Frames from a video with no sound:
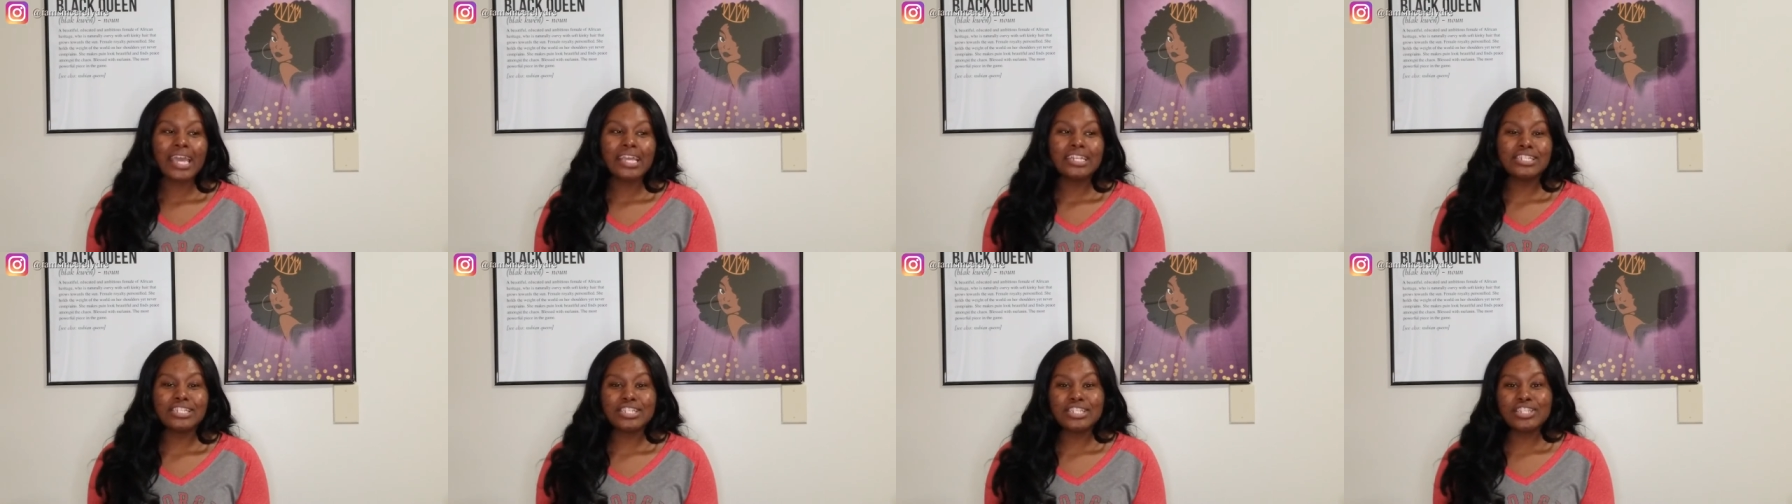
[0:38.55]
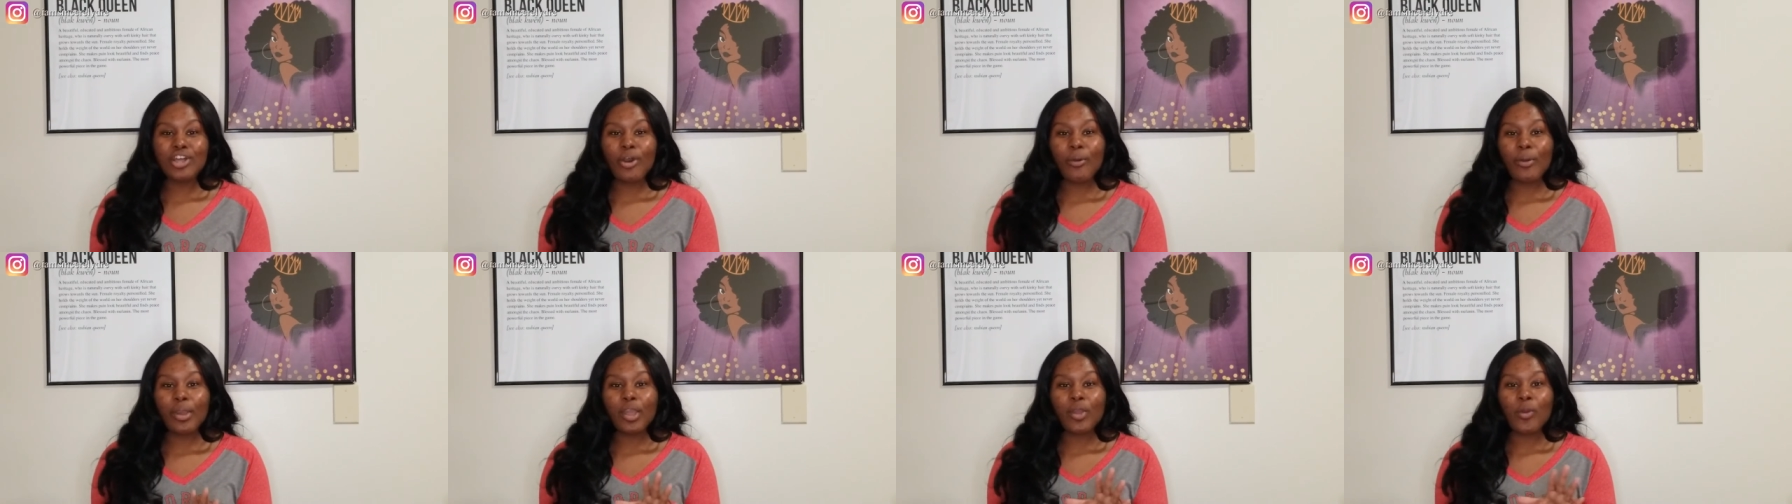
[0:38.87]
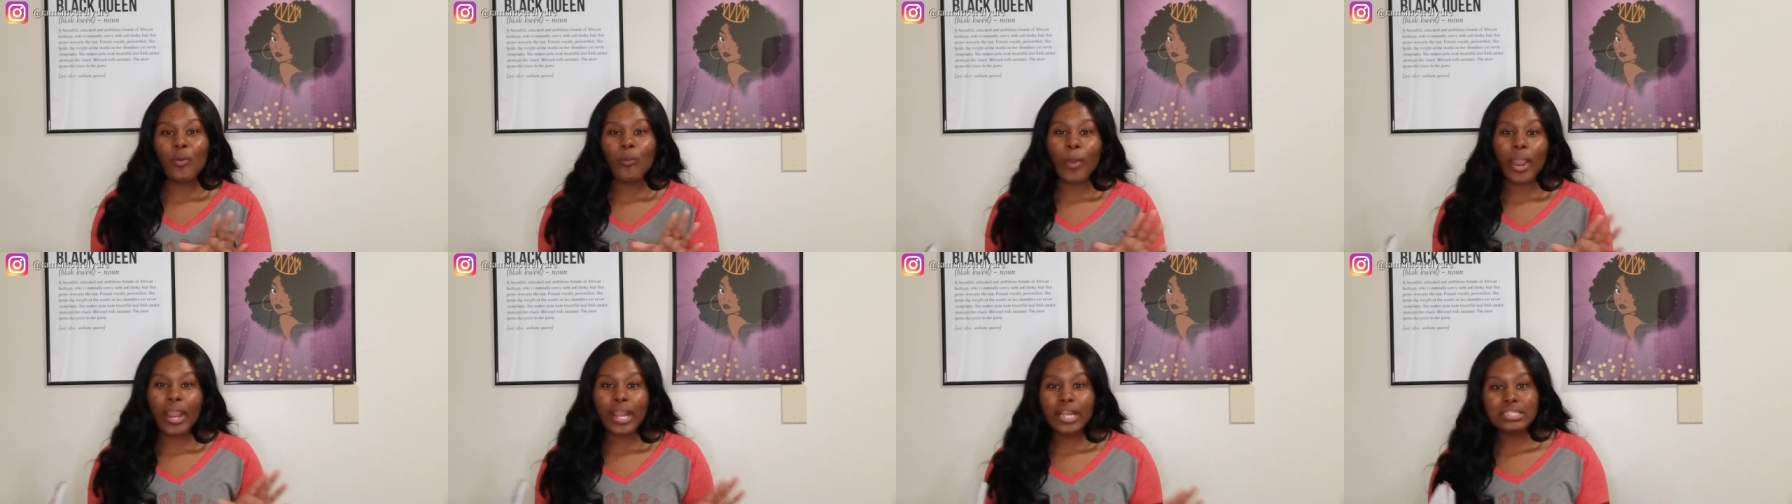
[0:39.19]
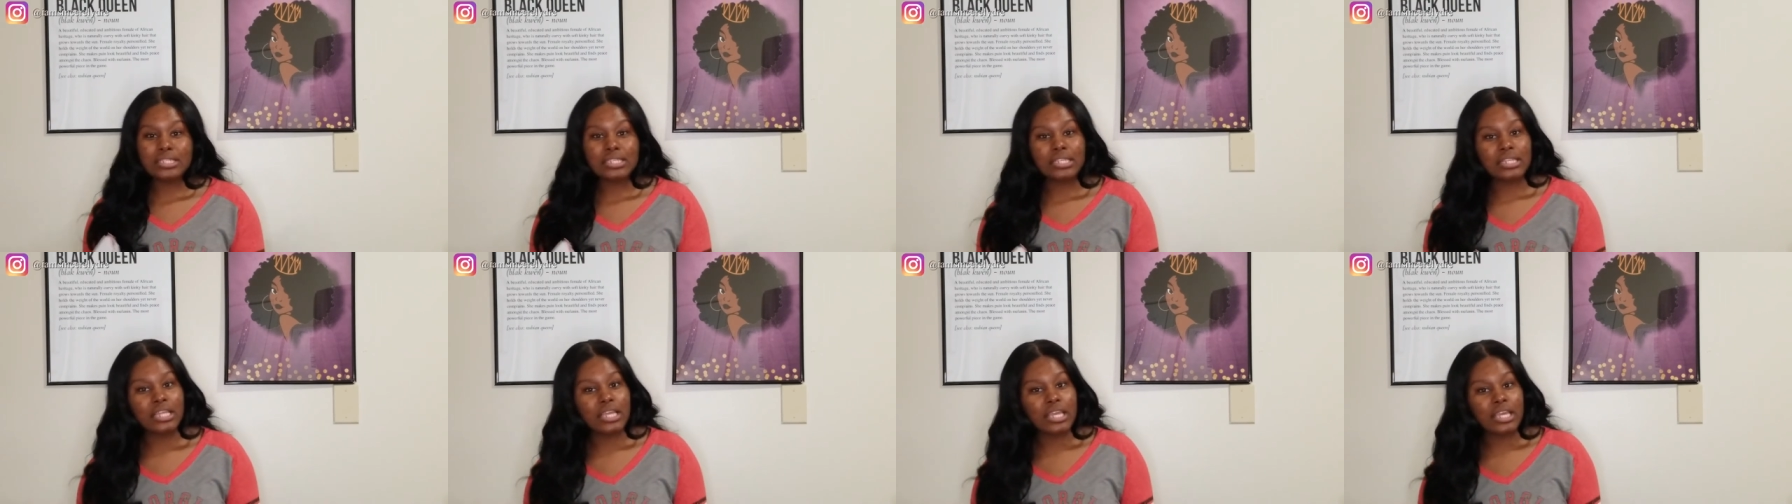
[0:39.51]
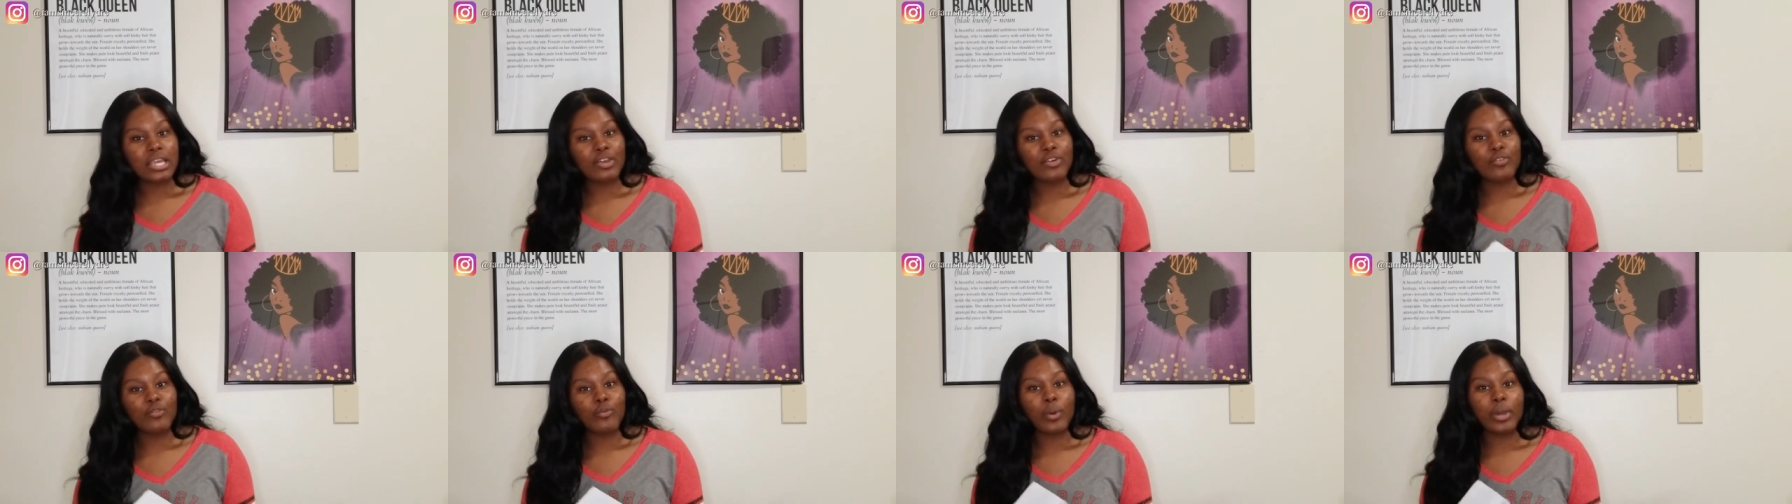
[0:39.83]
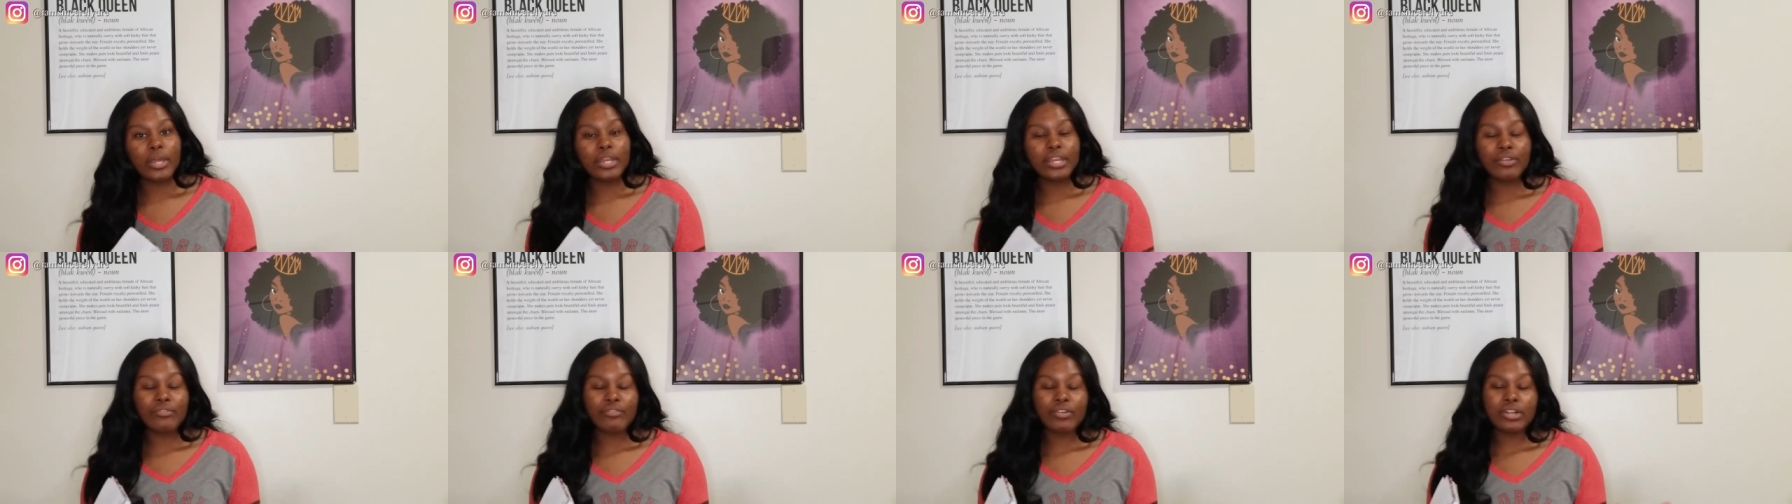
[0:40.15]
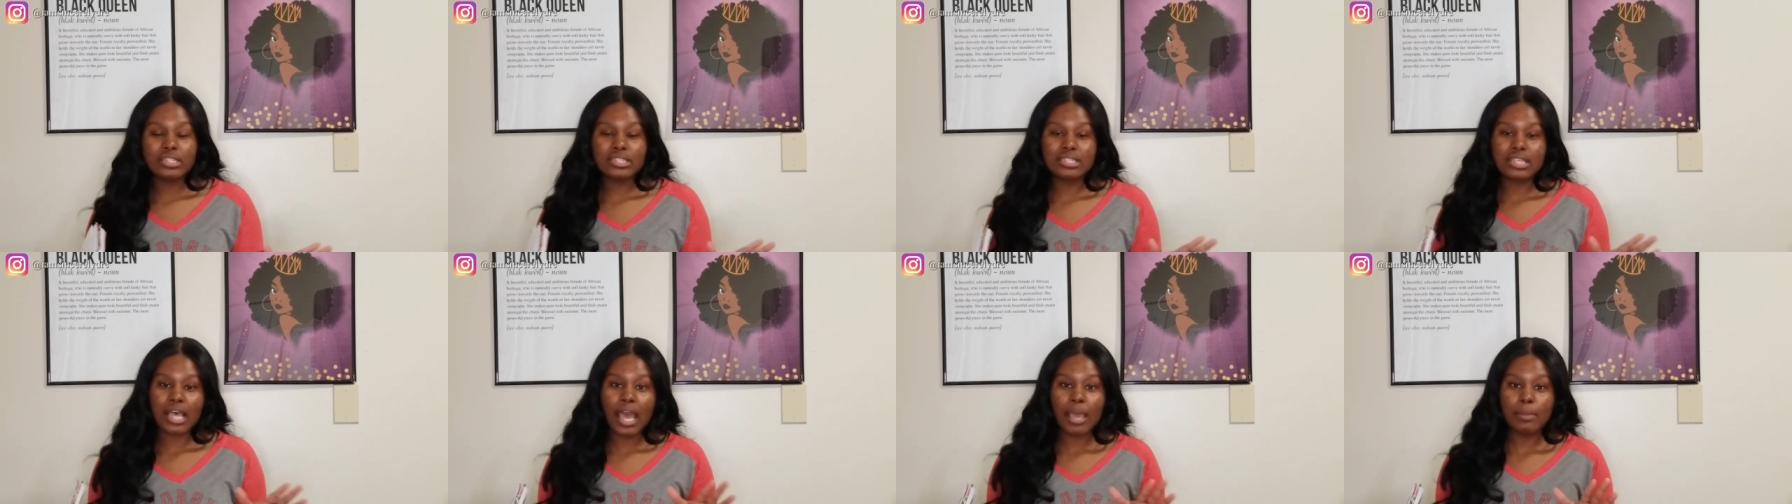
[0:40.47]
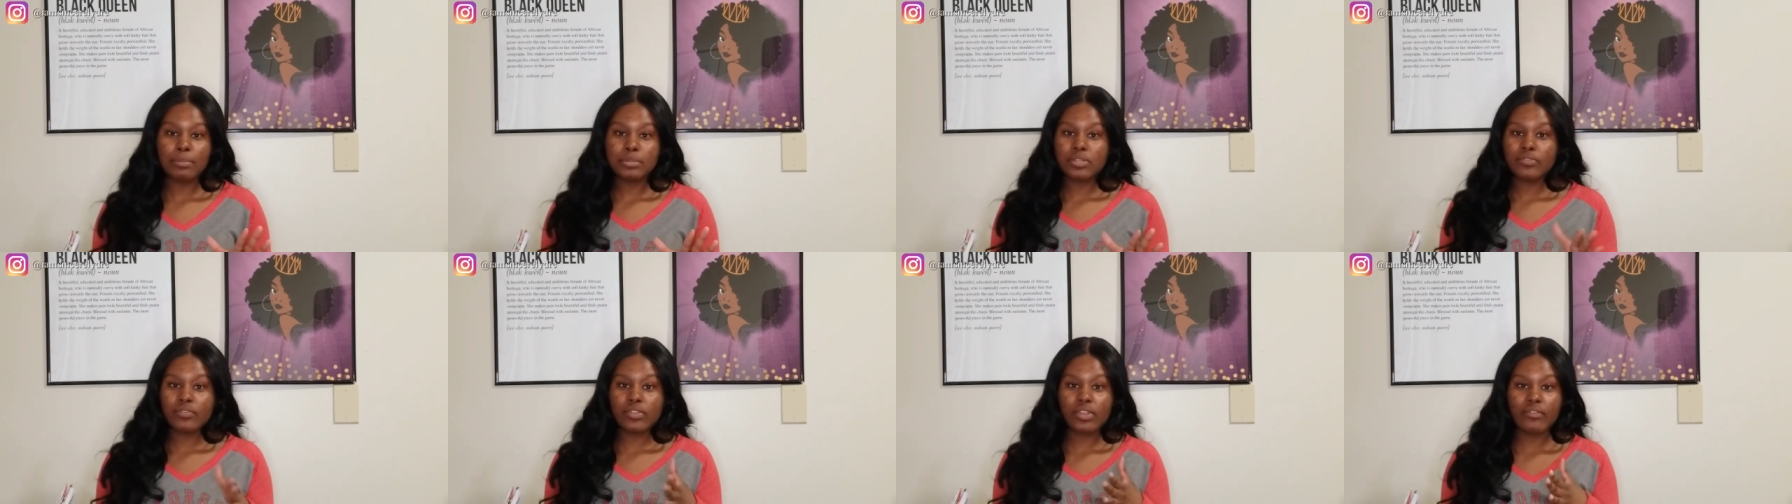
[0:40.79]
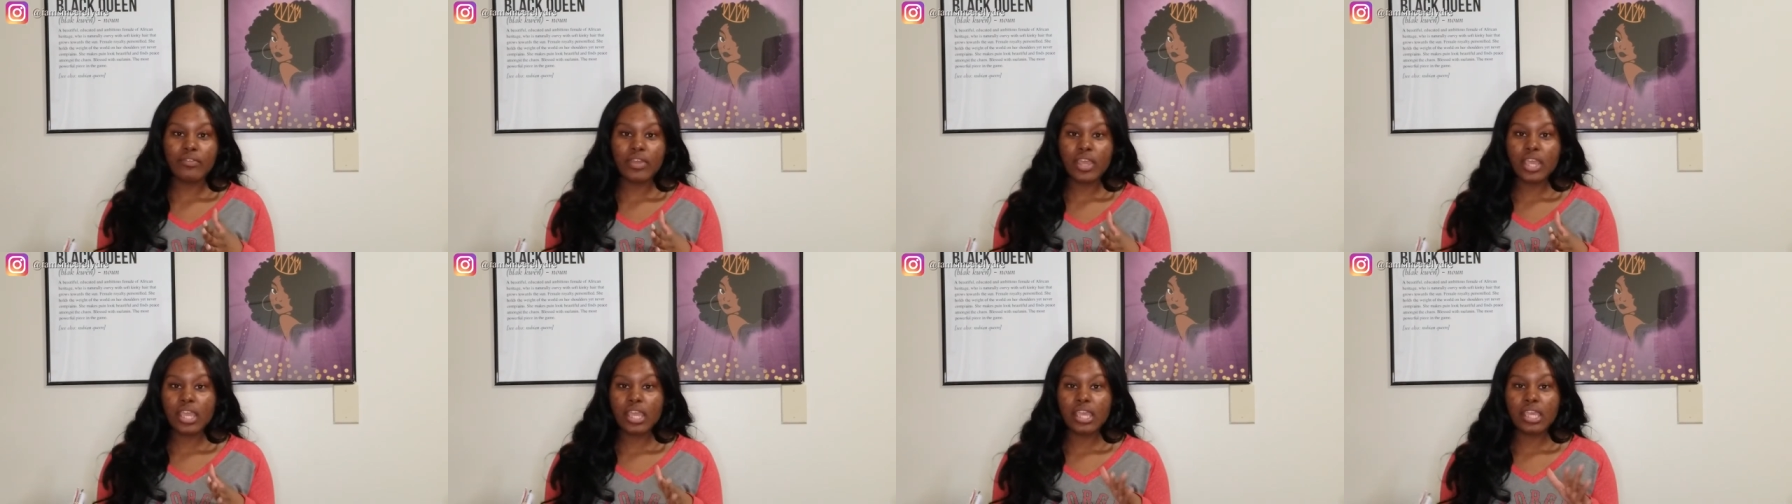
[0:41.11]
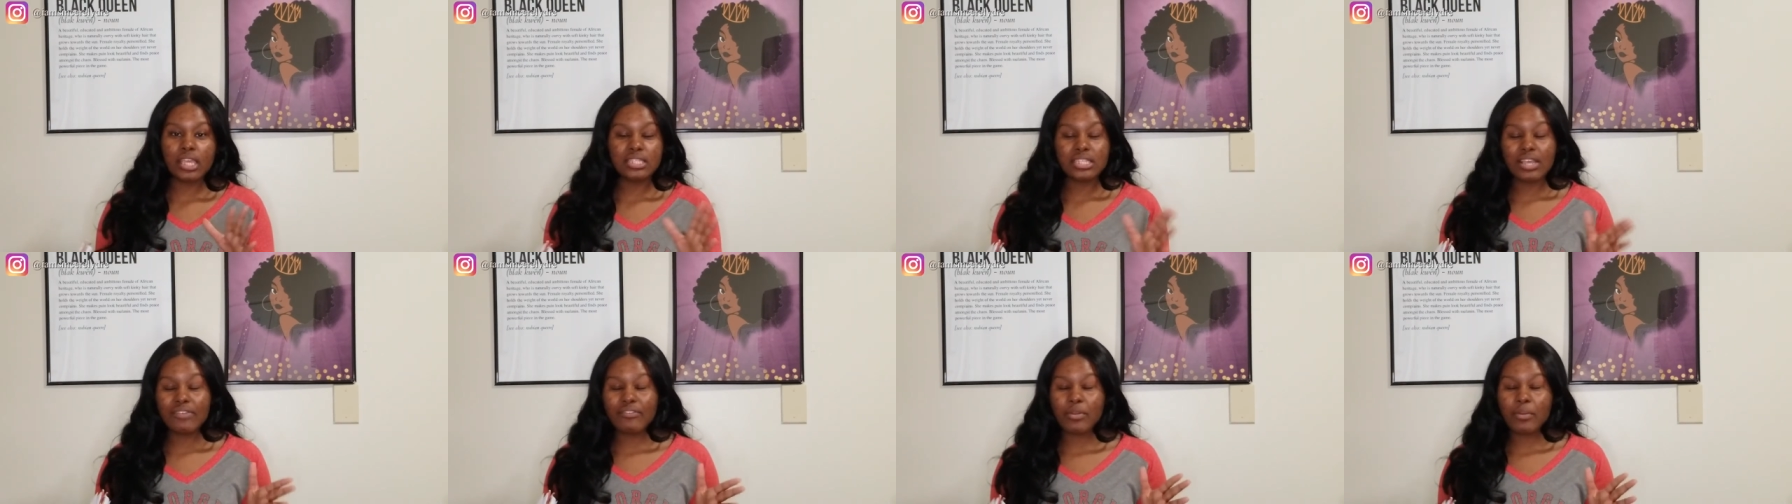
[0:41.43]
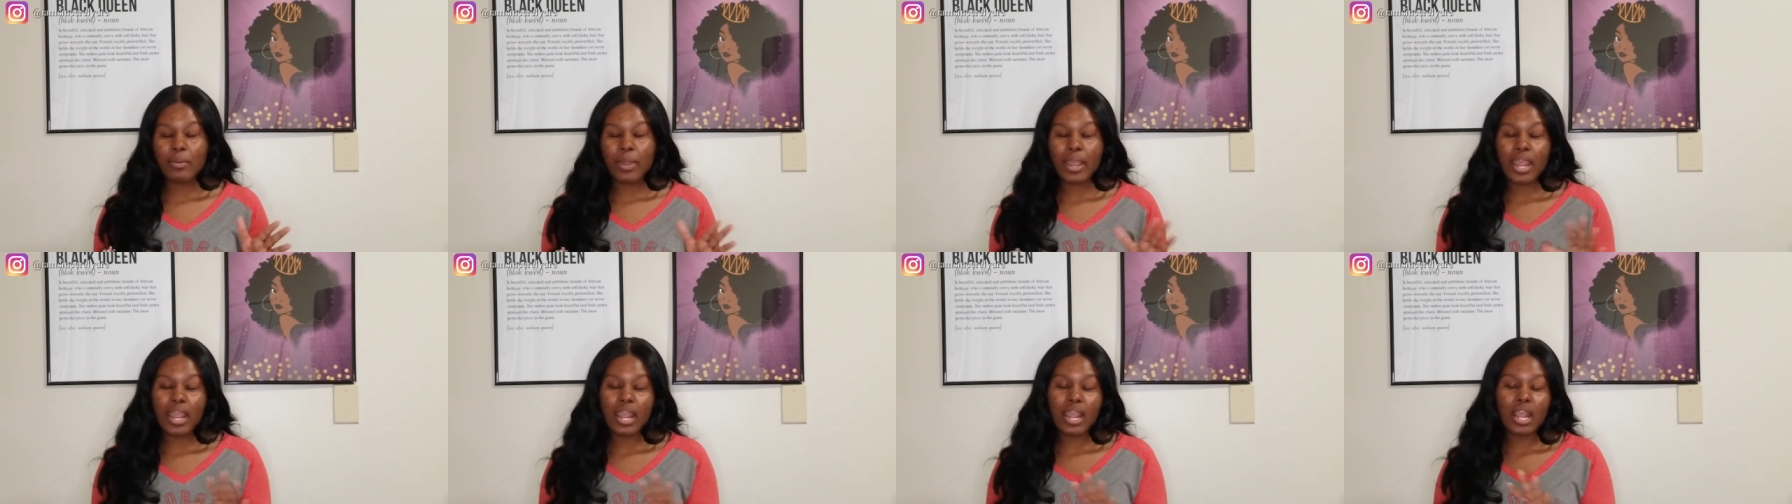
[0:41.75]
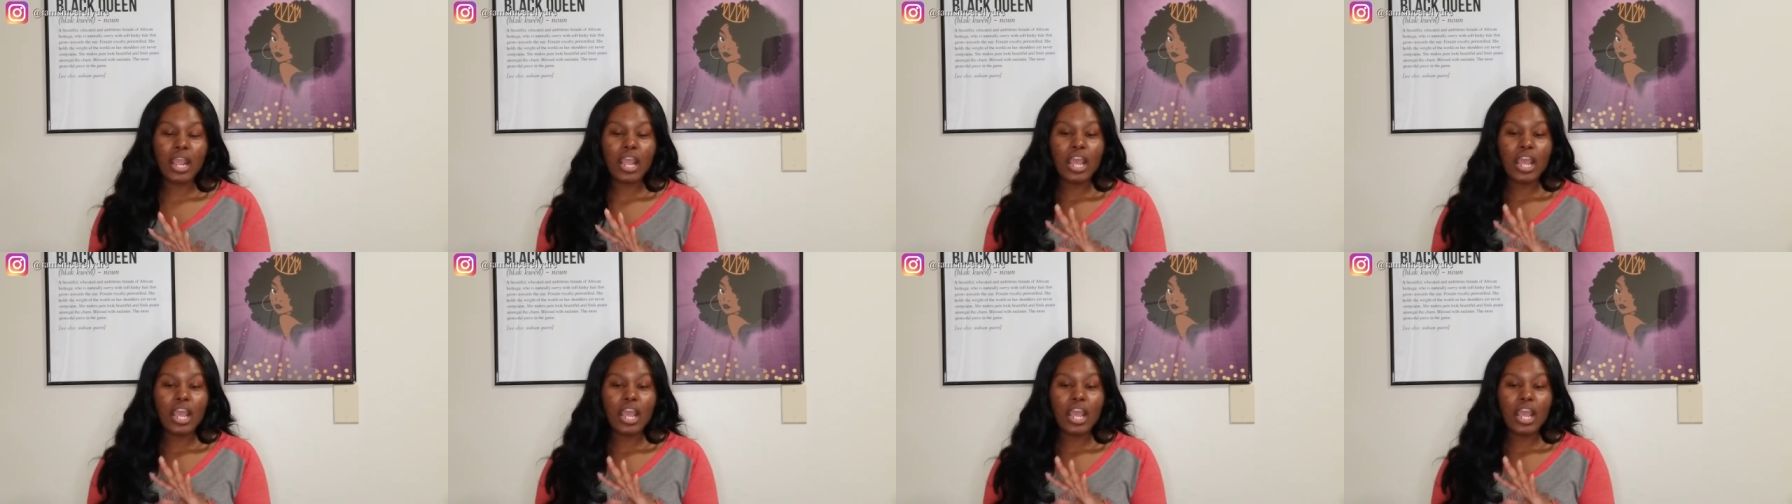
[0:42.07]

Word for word: just knowing where to live, what different types of living is everywhere.